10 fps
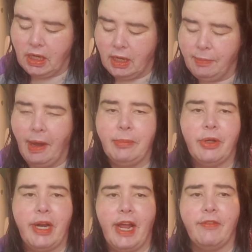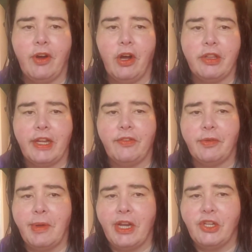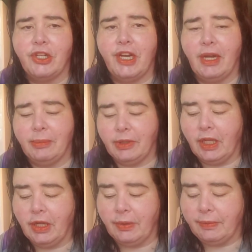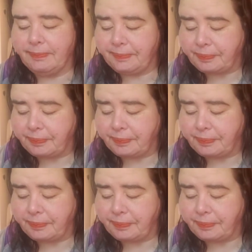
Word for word: Um, I'm going to have all the information down below.